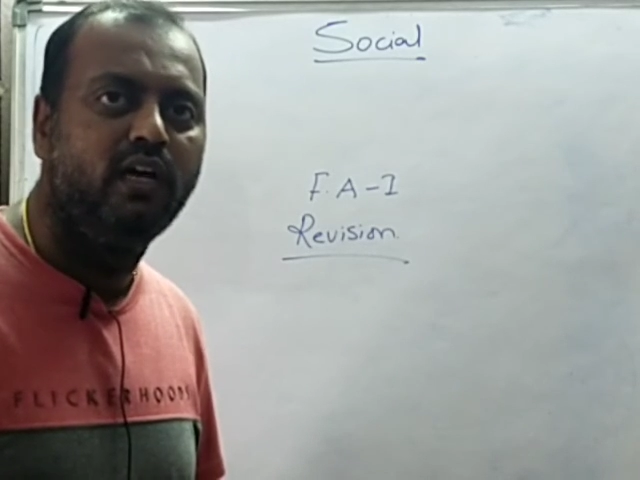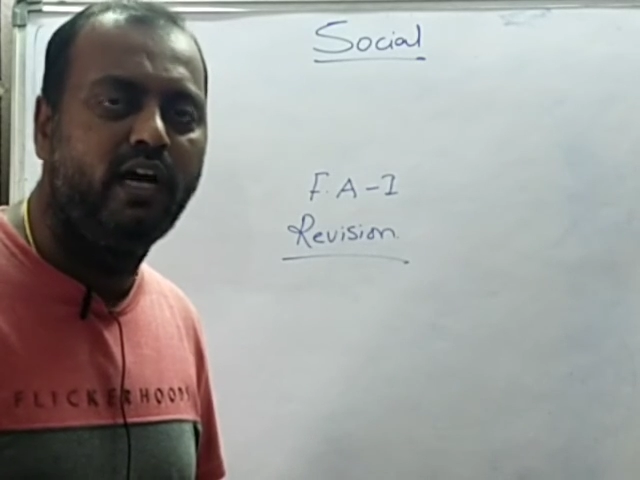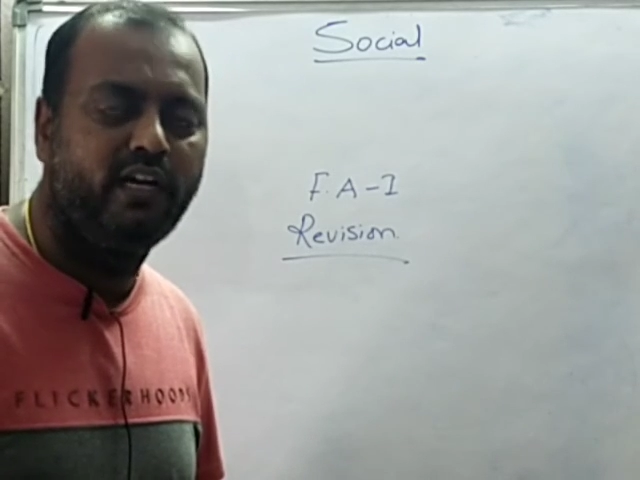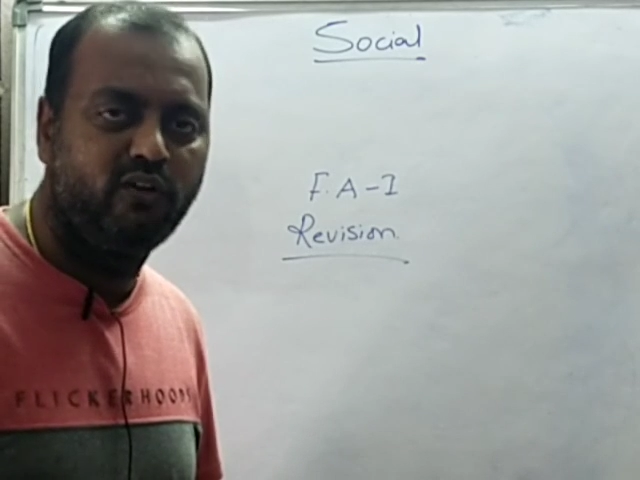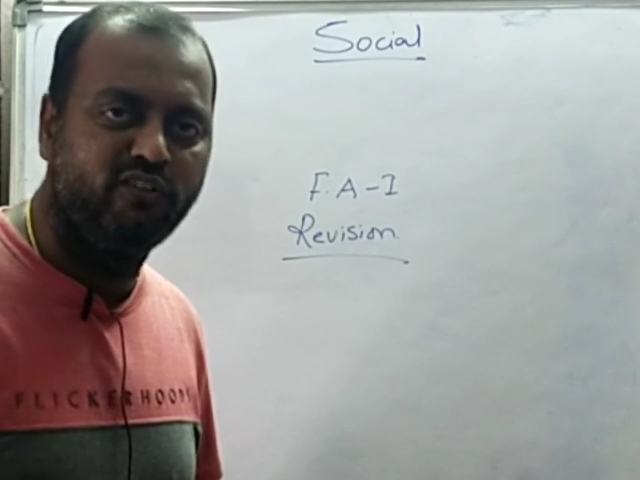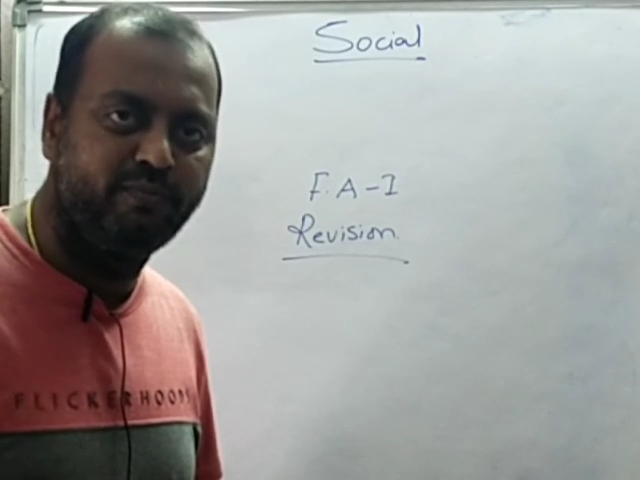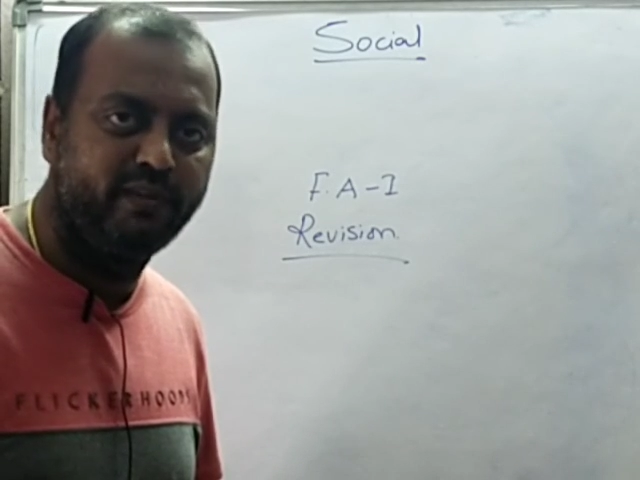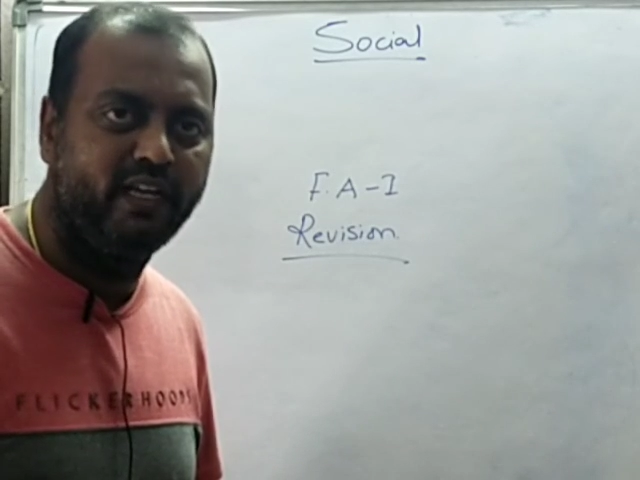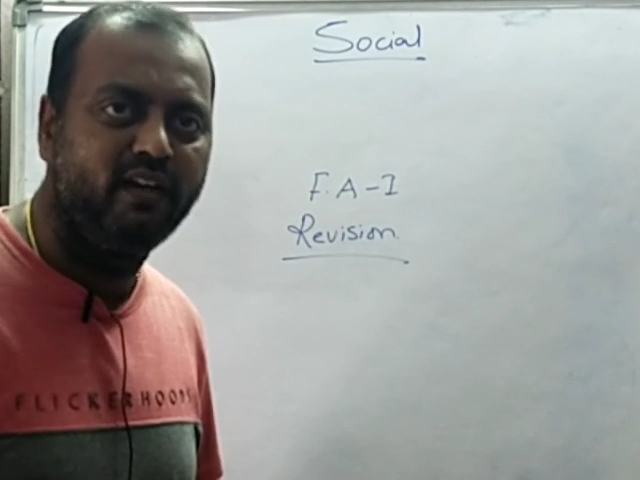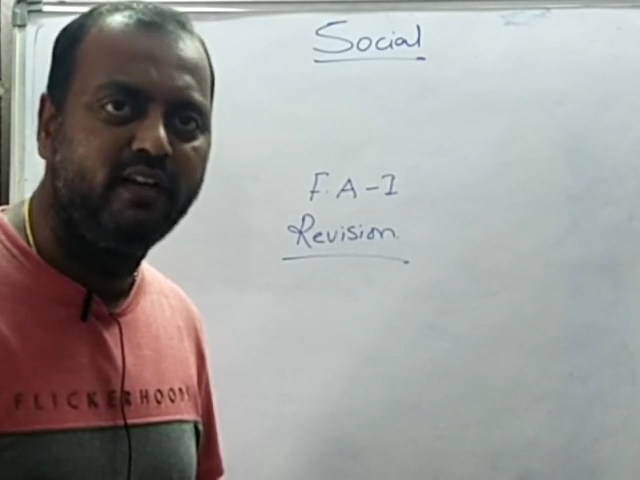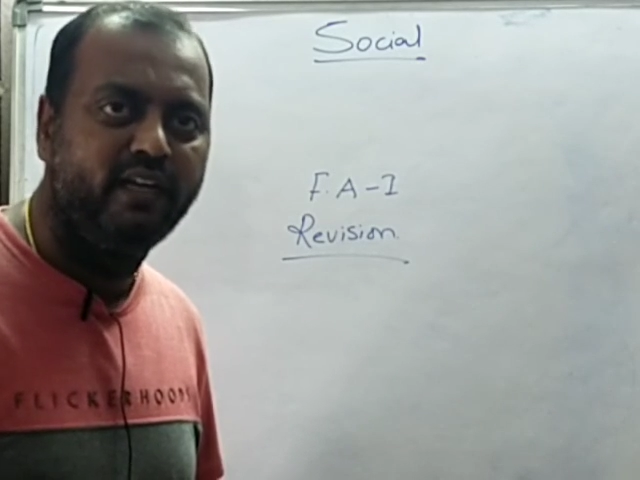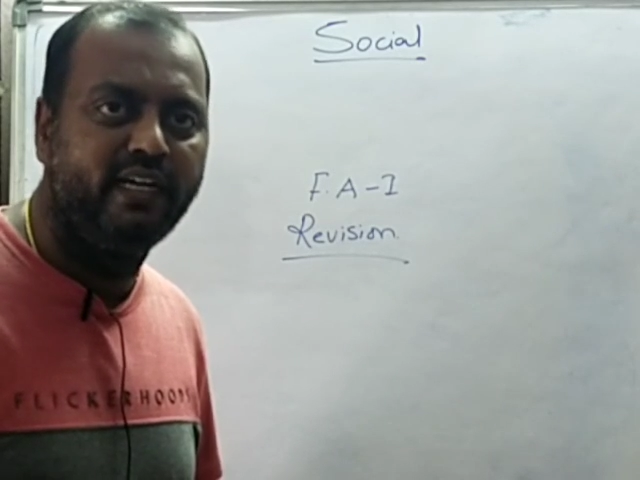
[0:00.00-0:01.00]

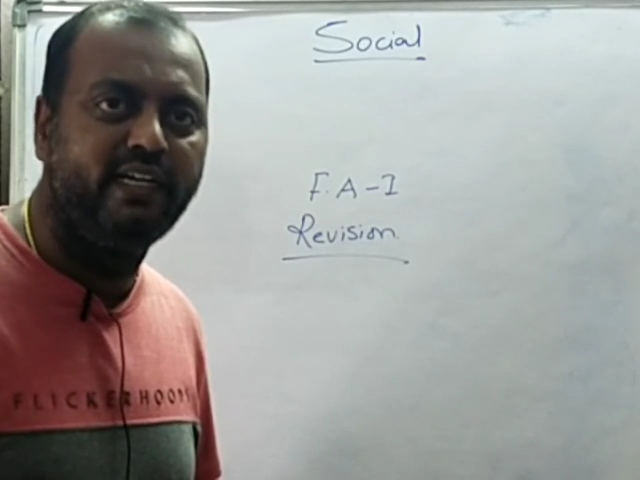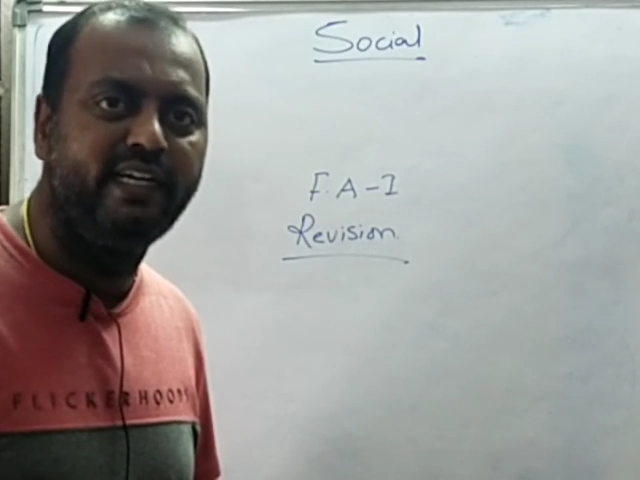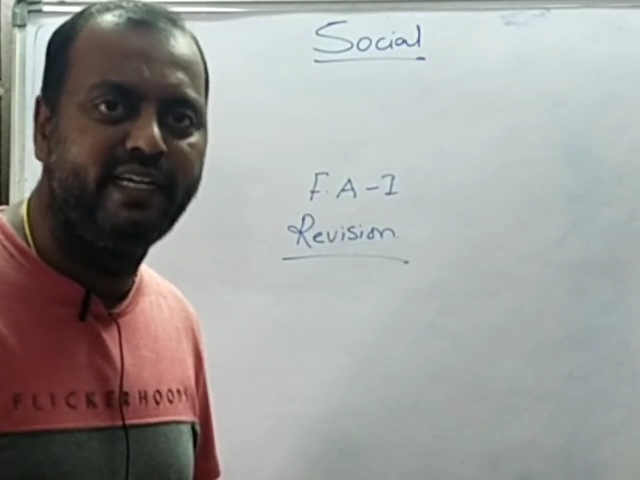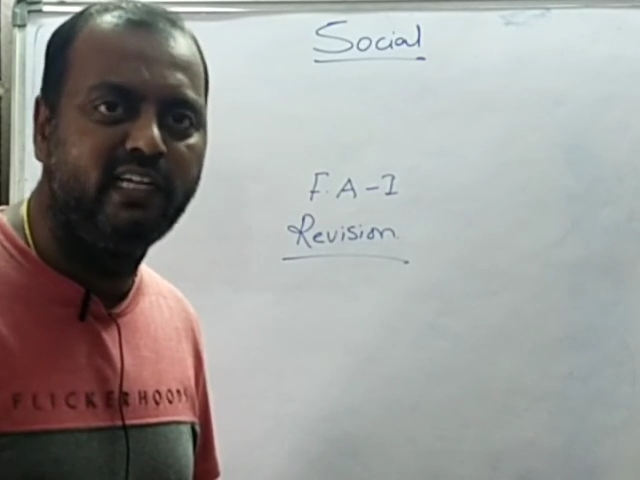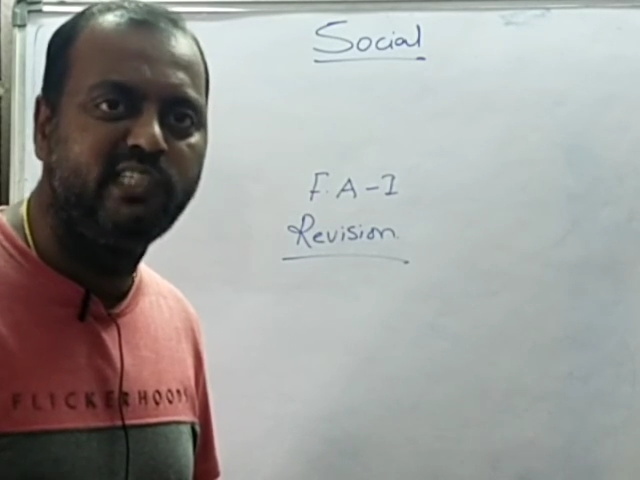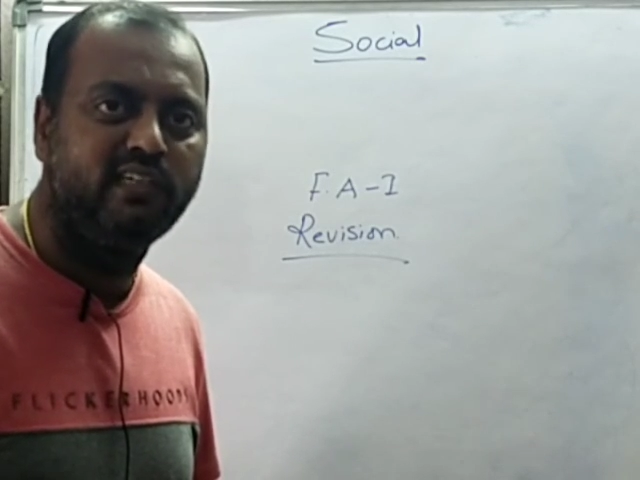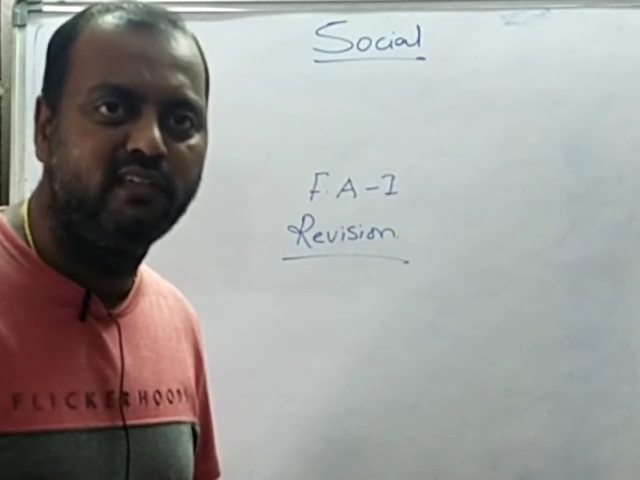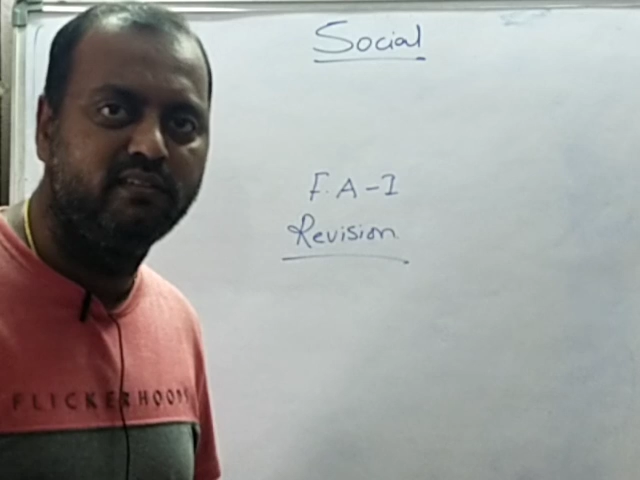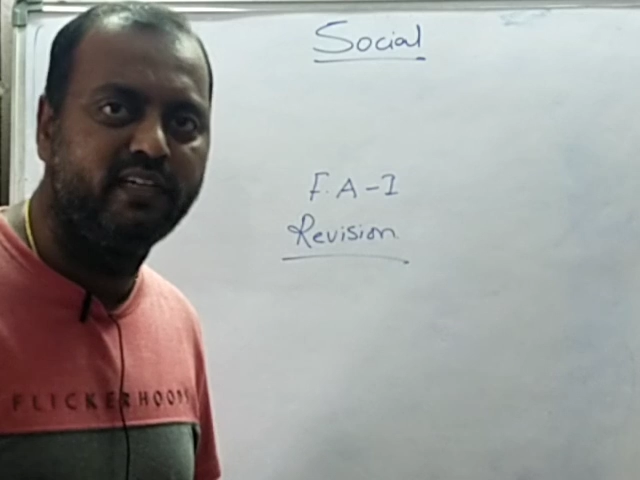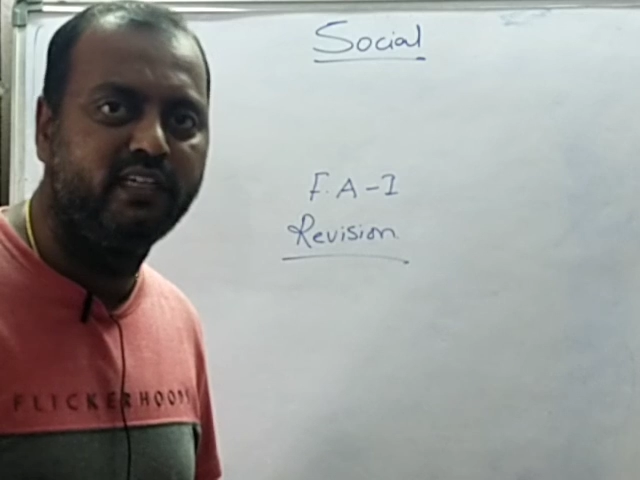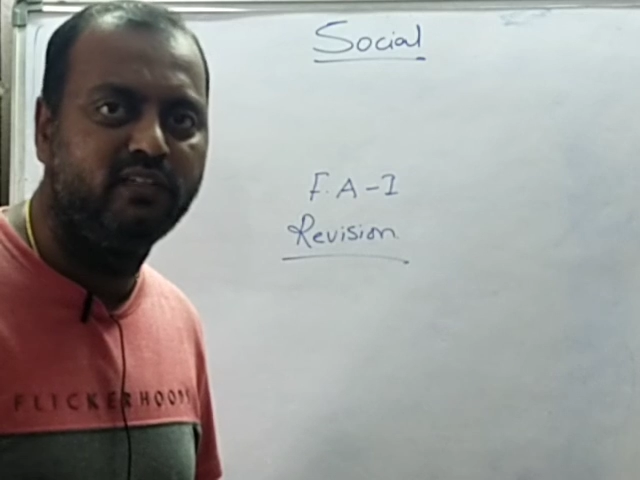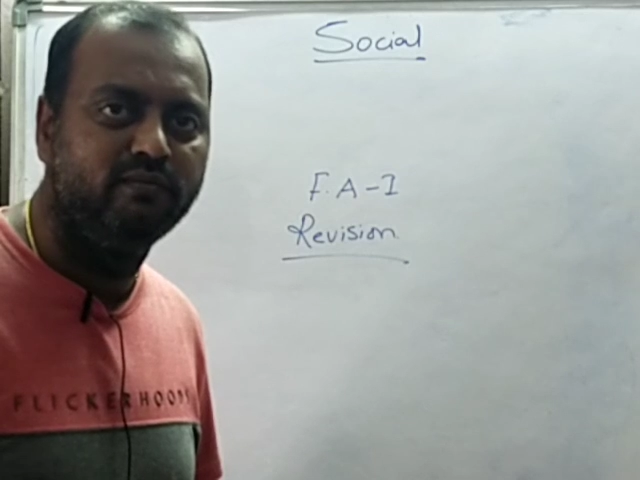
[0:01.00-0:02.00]
hydrosphere in detail children.
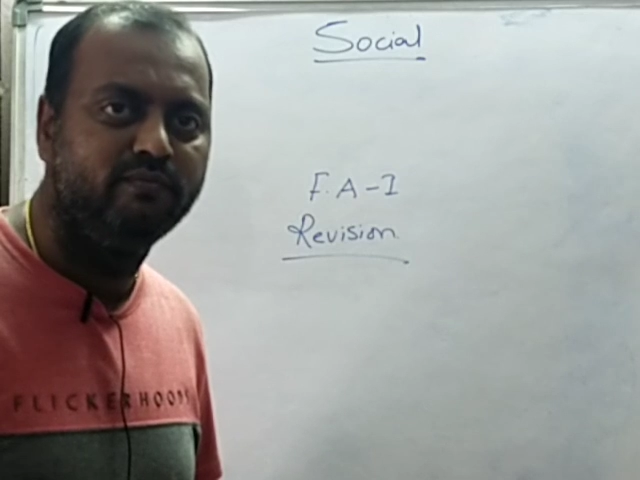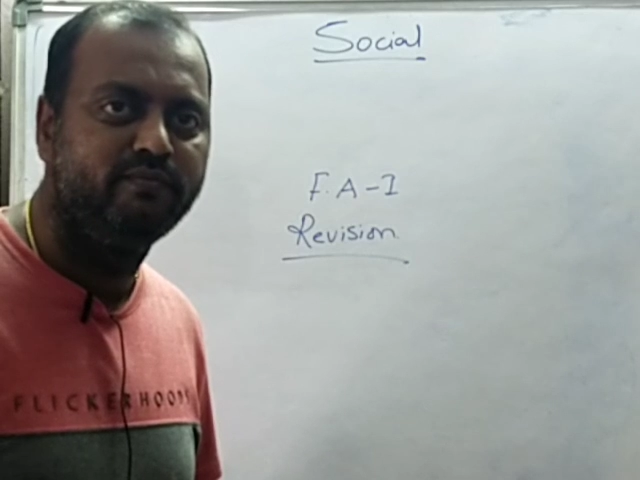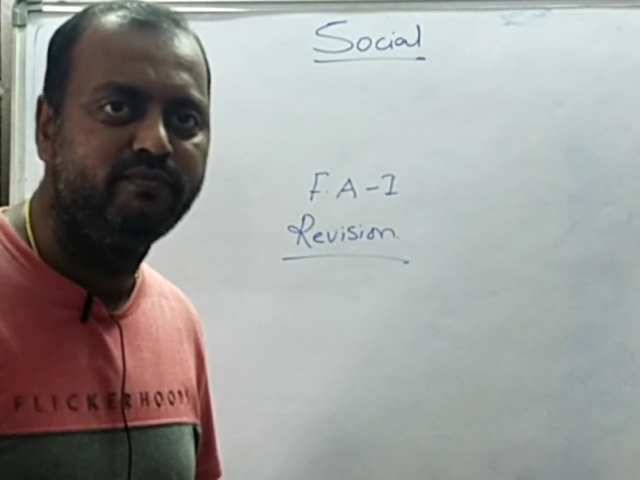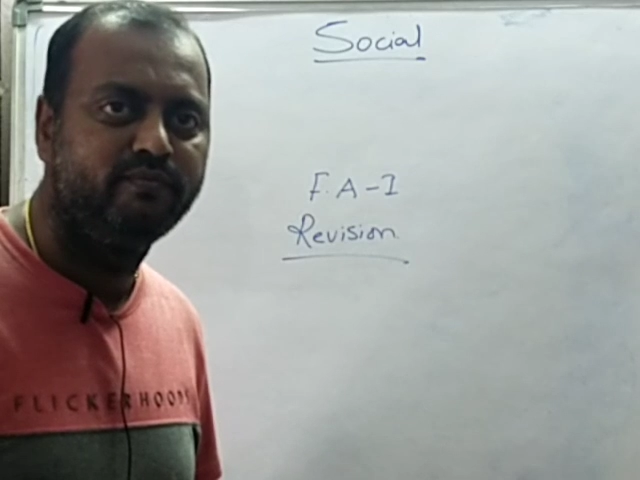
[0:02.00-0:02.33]
Thank you.